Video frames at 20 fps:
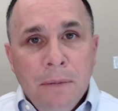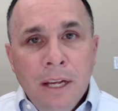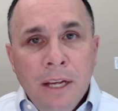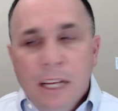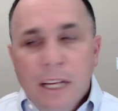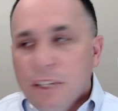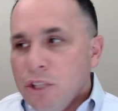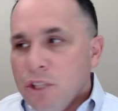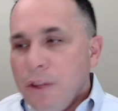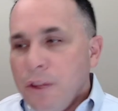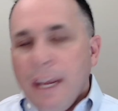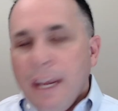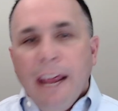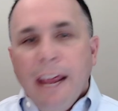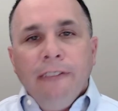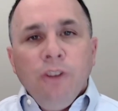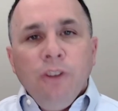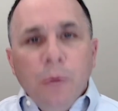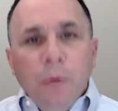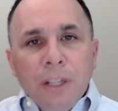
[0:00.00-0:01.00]
so that
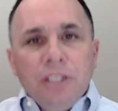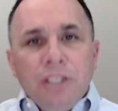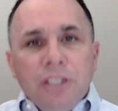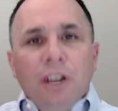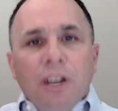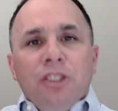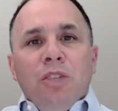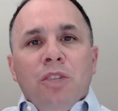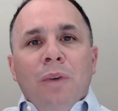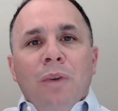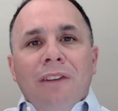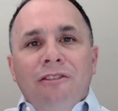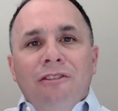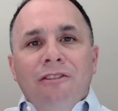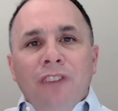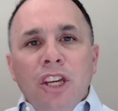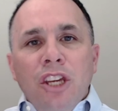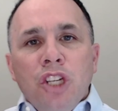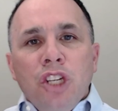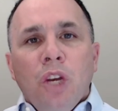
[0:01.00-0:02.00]
everyone starts to
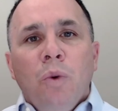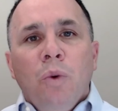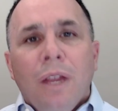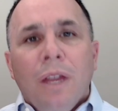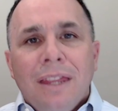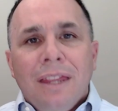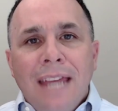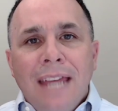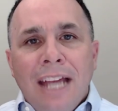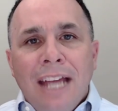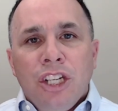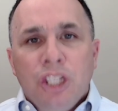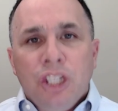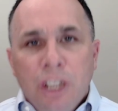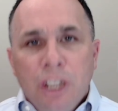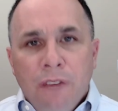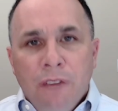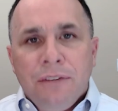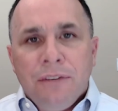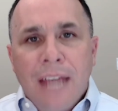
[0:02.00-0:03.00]
envision what that
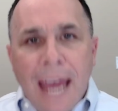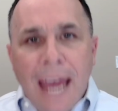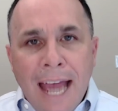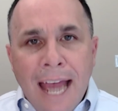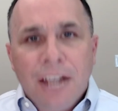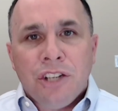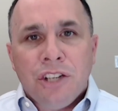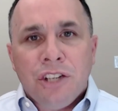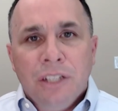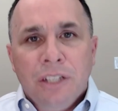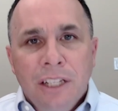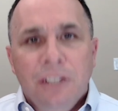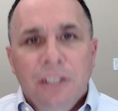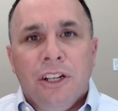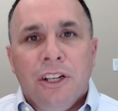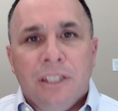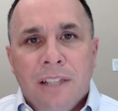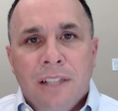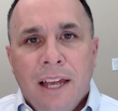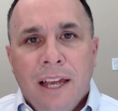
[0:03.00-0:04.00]
shift actually
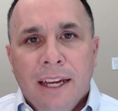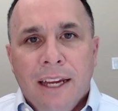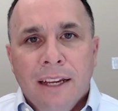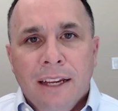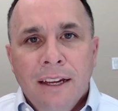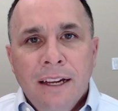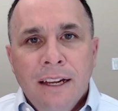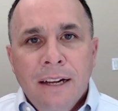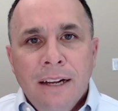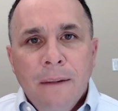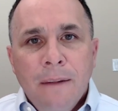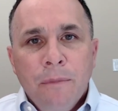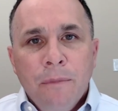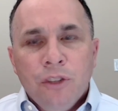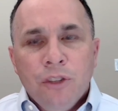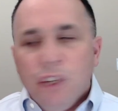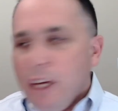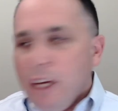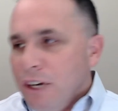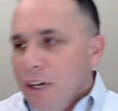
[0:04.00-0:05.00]
looks like.
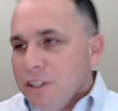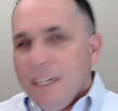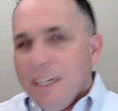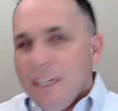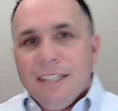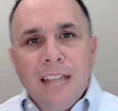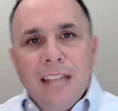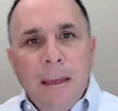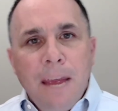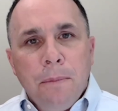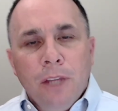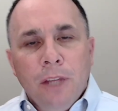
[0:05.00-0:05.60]
So here's an example.